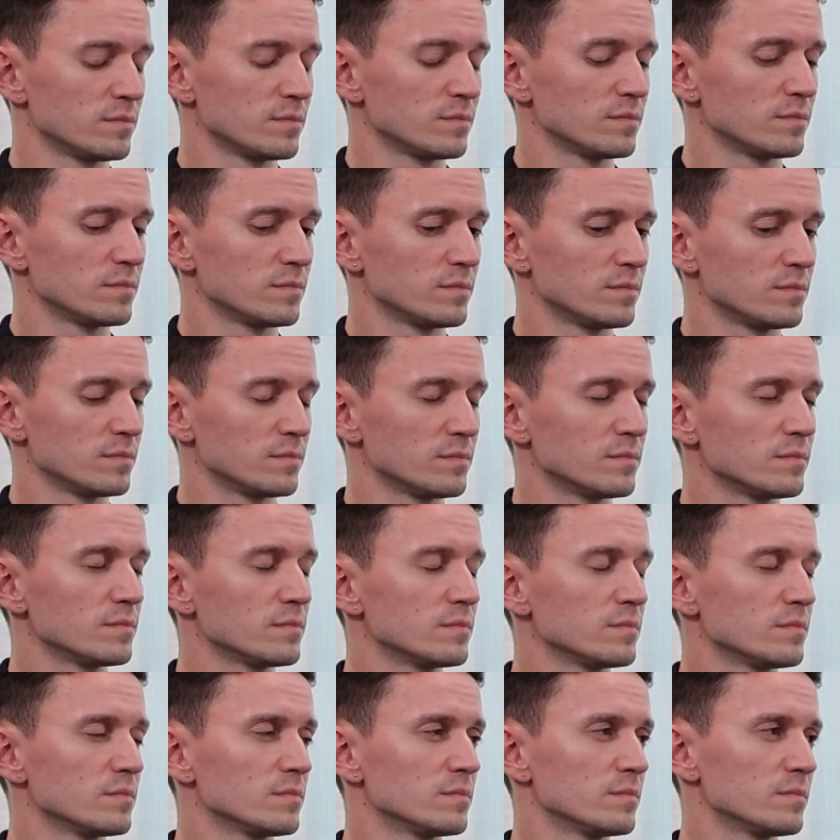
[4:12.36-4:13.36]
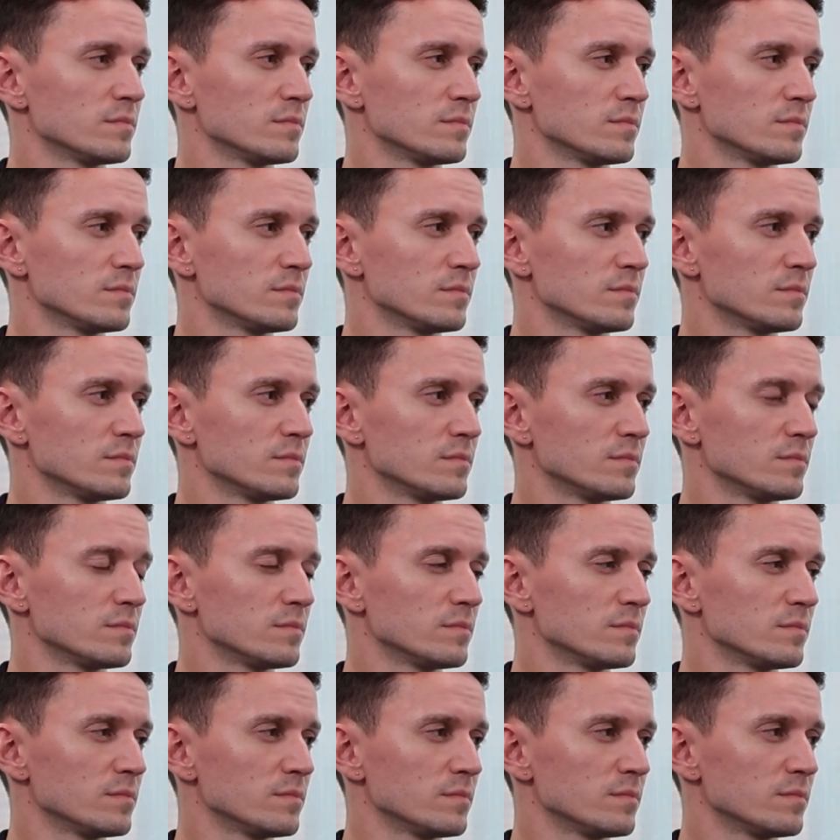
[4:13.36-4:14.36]

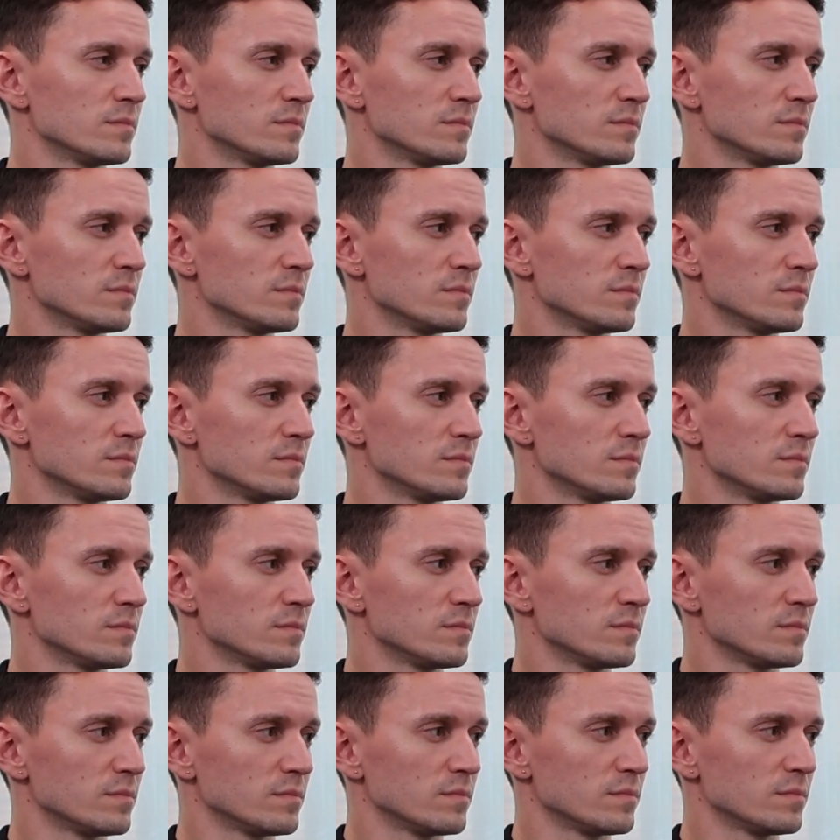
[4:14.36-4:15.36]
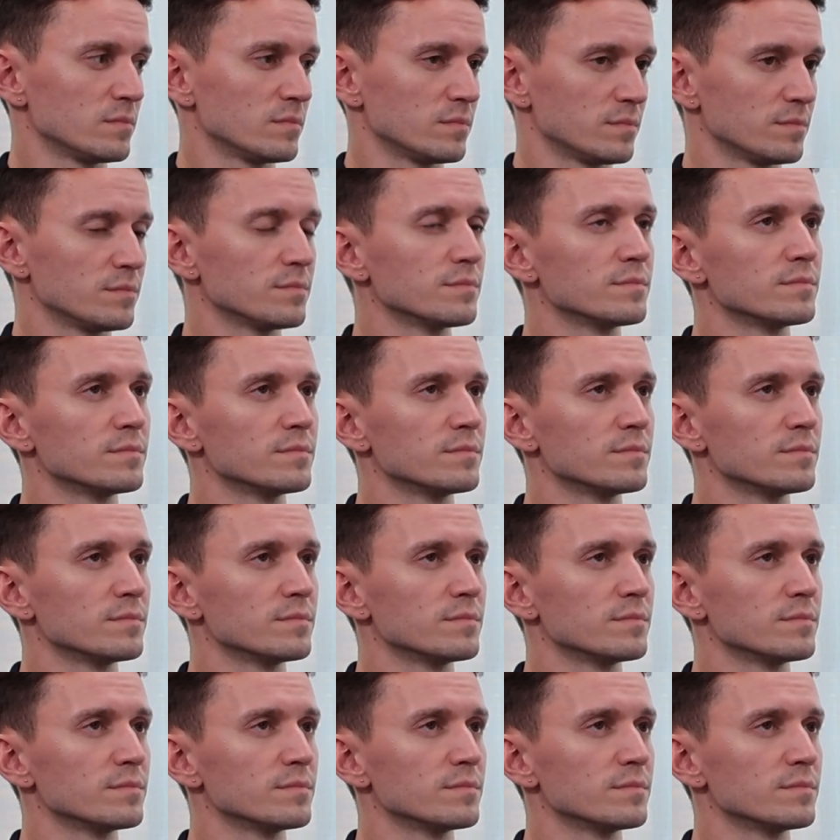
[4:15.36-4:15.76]
No words are spoken by the person on screen.